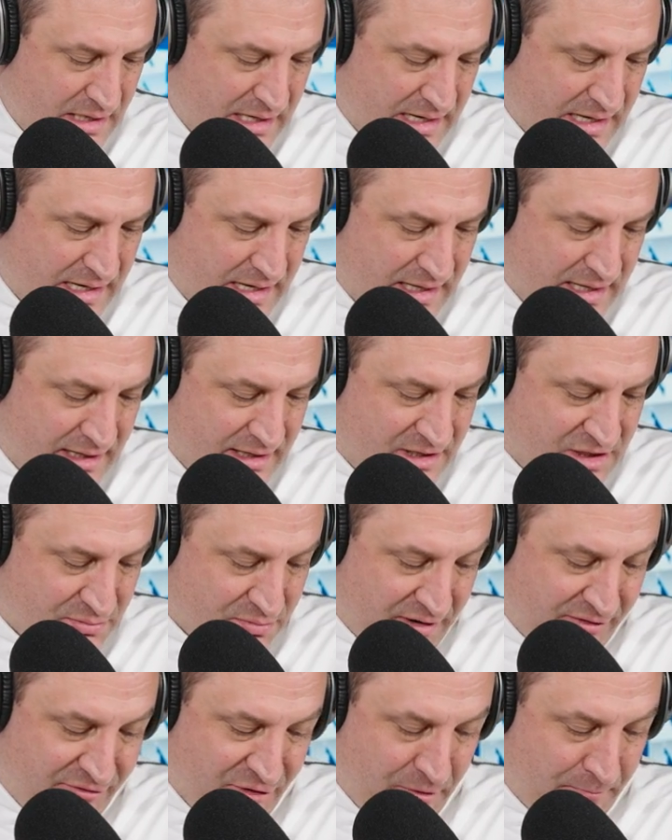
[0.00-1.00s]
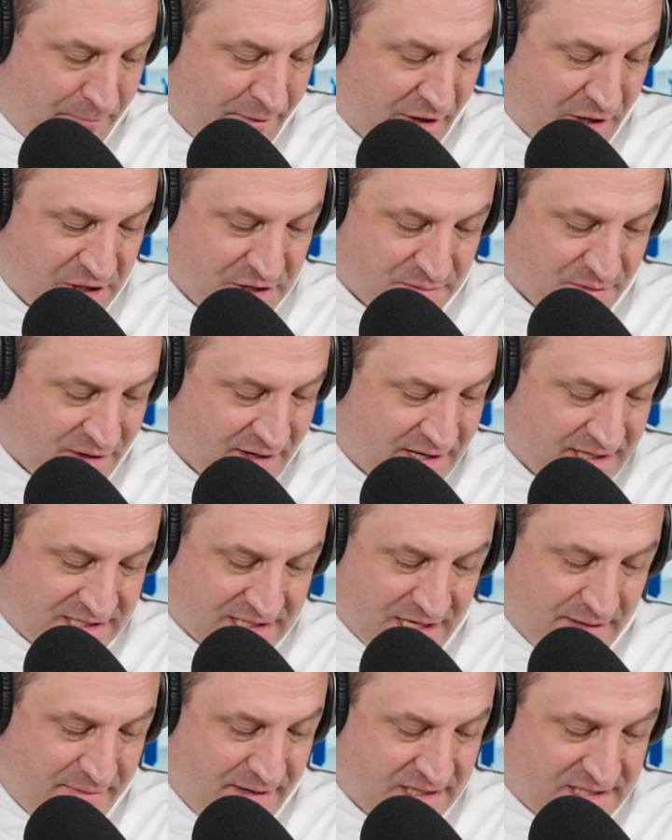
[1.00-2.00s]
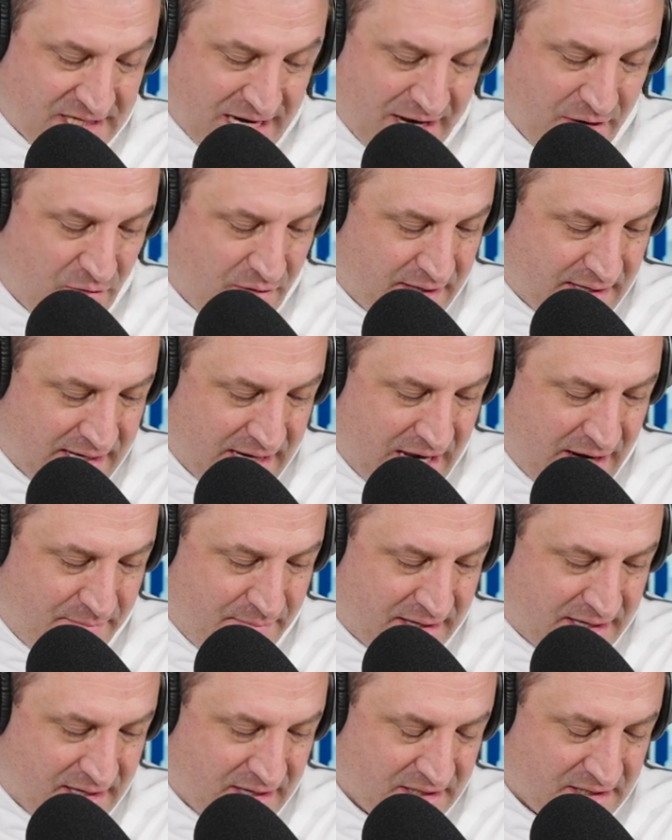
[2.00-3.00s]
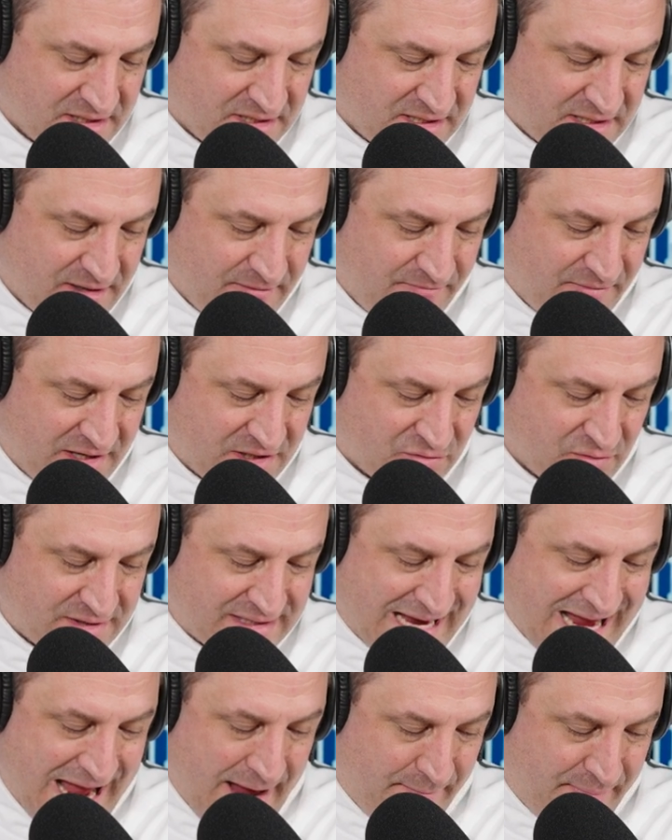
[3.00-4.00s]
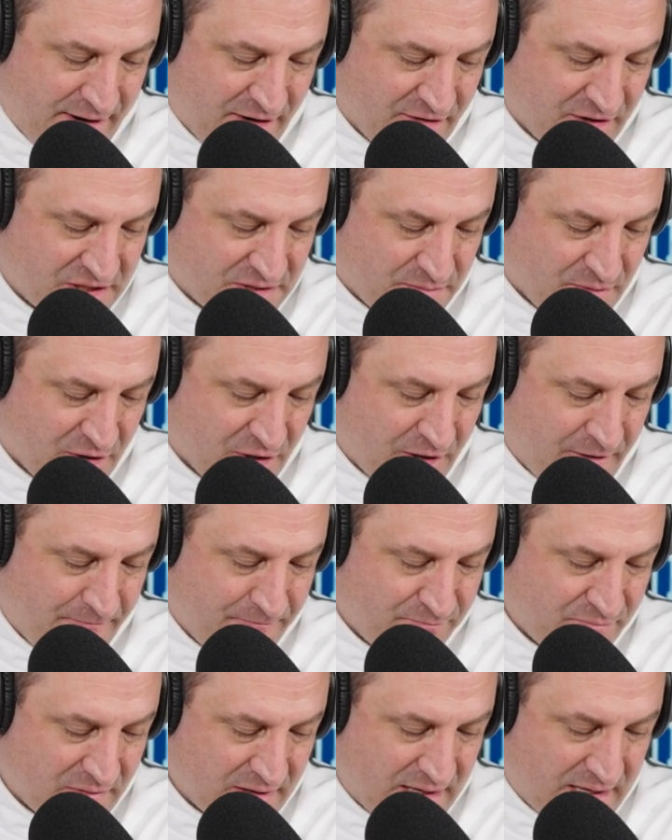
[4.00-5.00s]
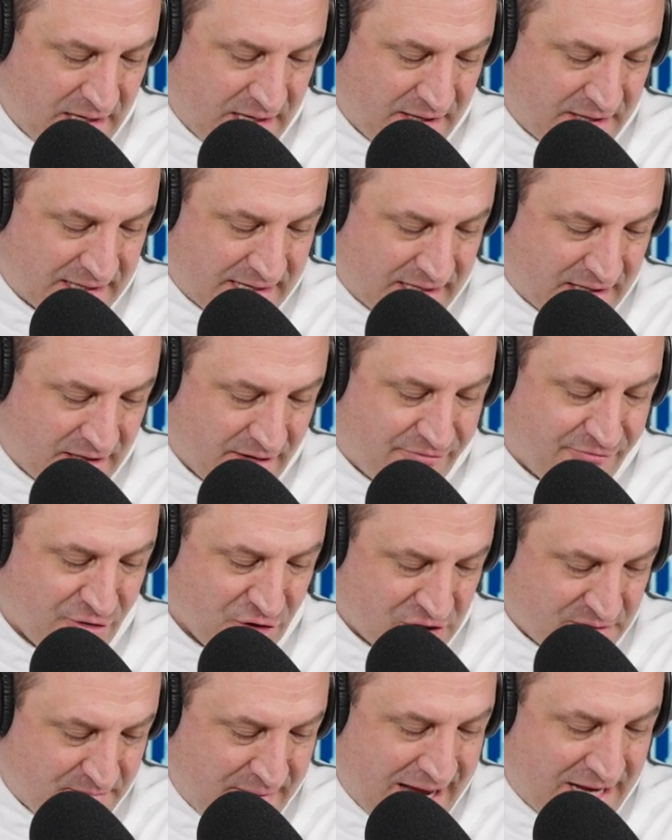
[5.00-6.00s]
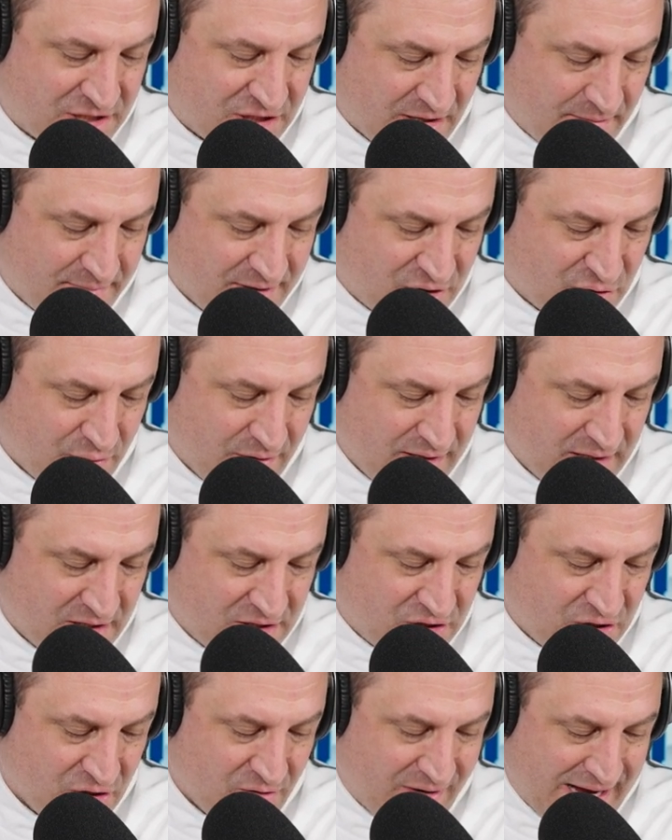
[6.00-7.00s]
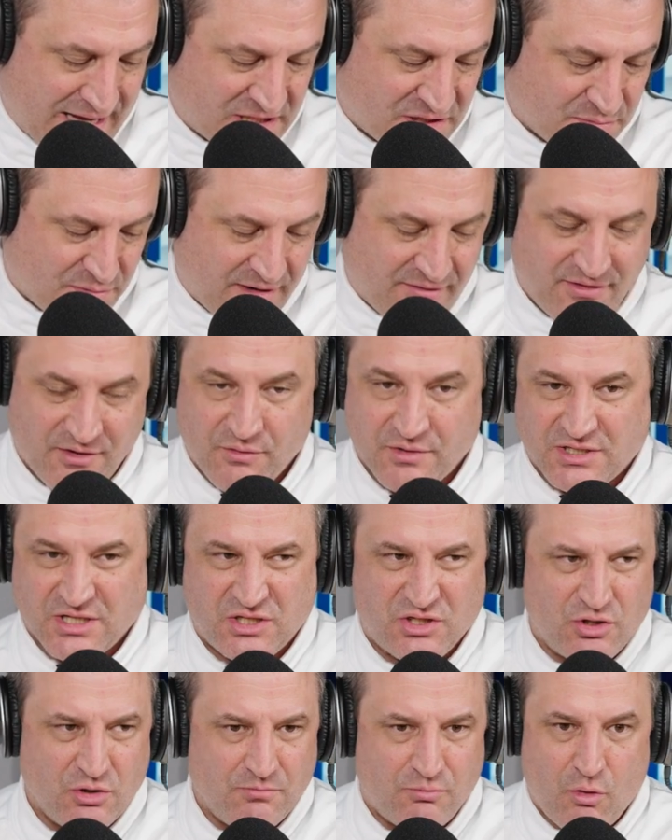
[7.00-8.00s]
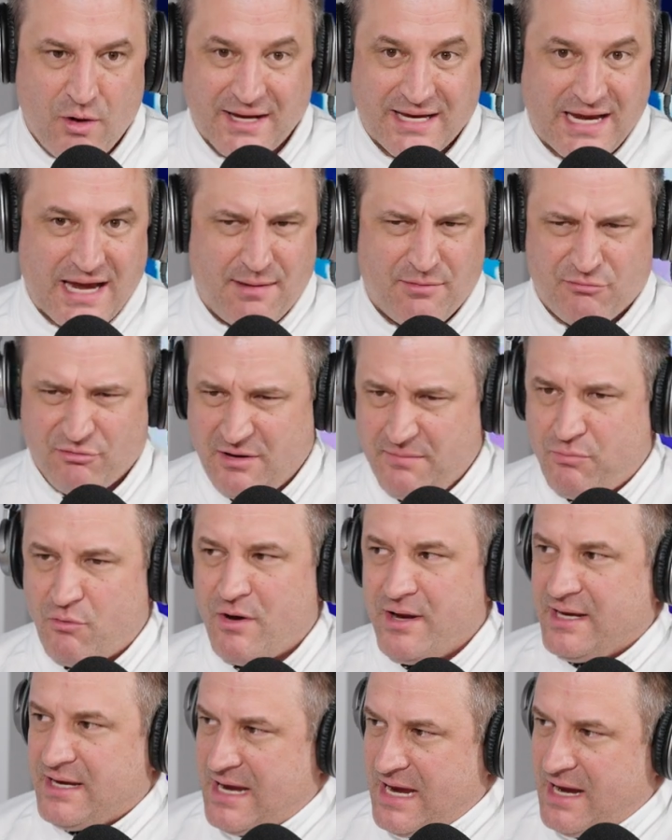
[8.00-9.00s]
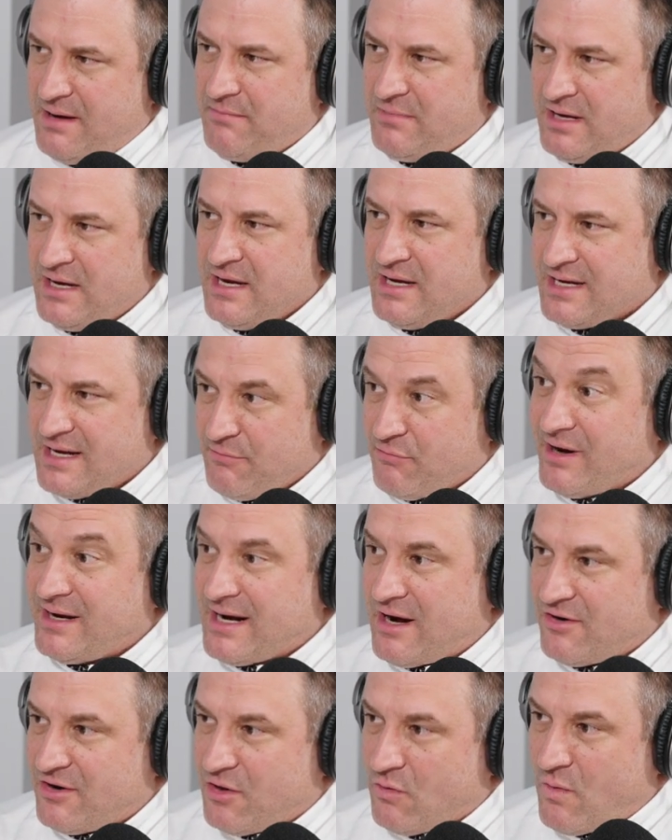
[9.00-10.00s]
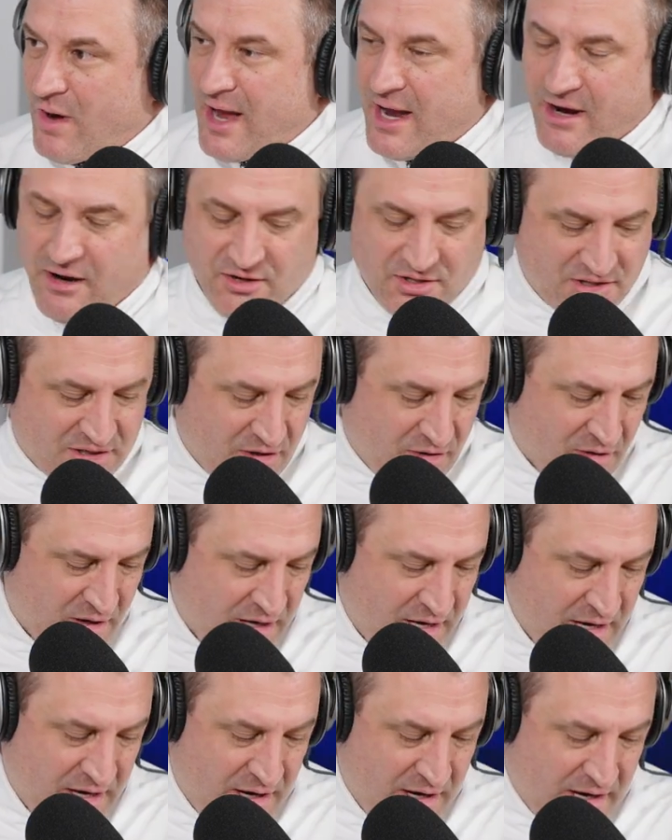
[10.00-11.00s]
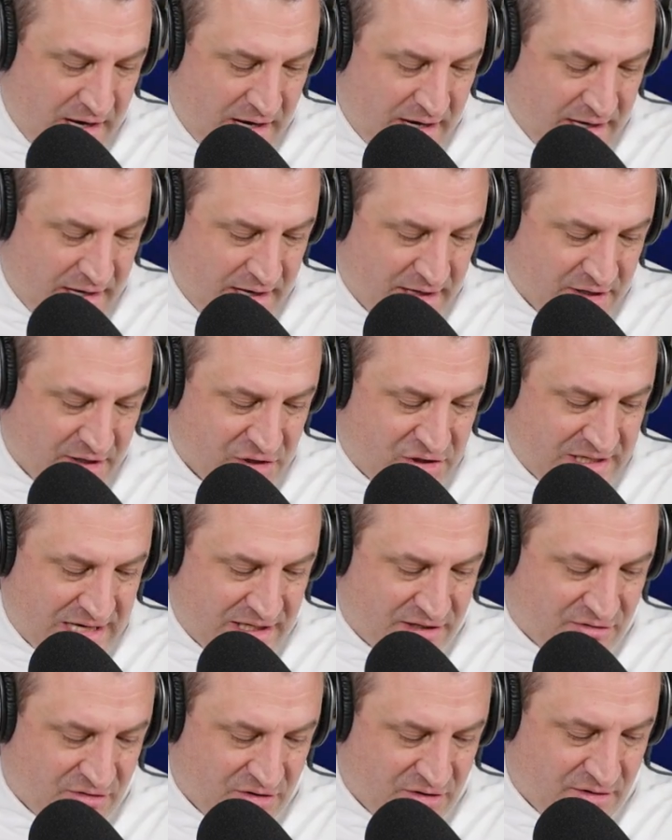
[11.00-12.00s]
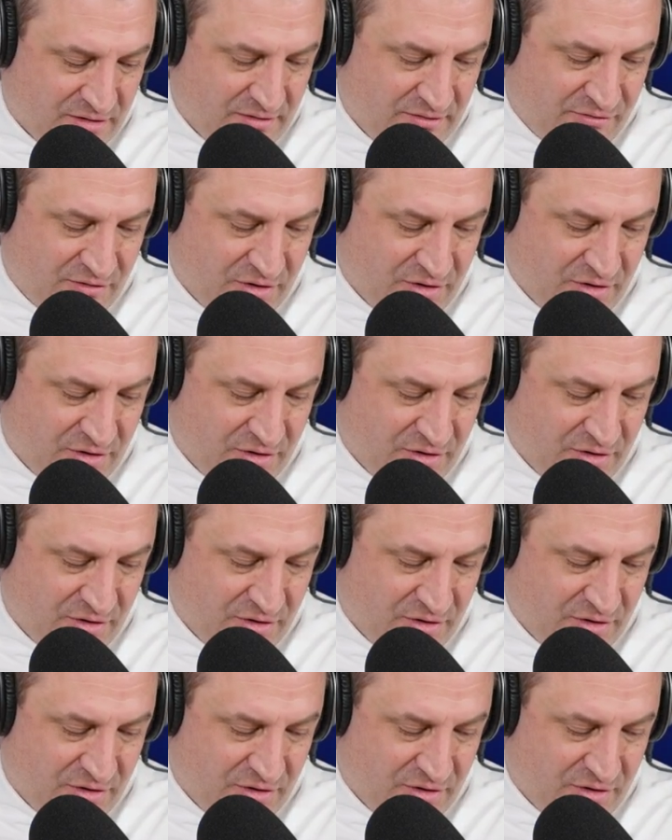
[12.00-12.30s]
And Springfield and Perrysburg, it's going to be a tight one again because this one's at Perrysburg. The first matchup between the two at Springfield was a 2-point game, 3-point game, and right down to the wire. So a good chance for